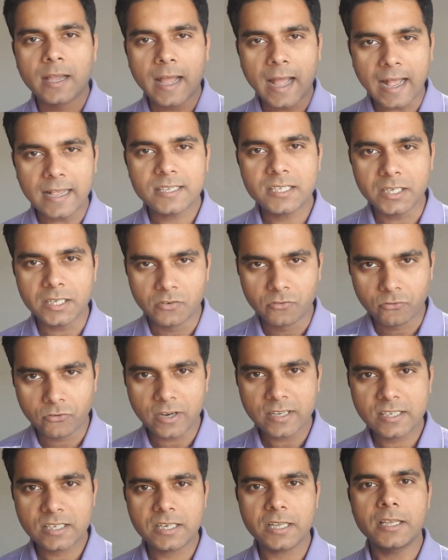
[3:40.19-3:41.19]
has
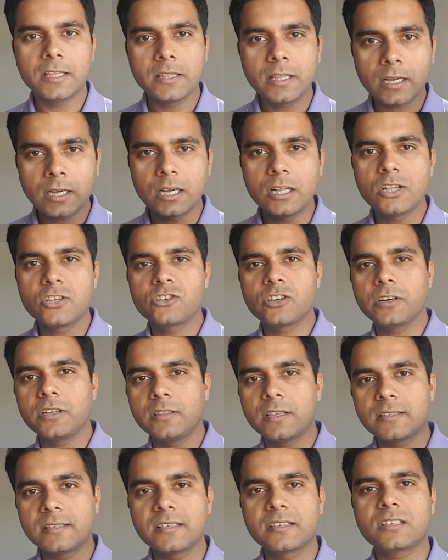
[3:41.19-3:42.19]
interest in the culture,
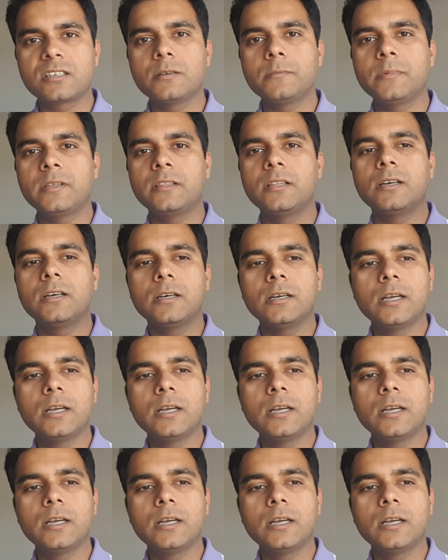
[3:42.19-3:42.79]
in the system,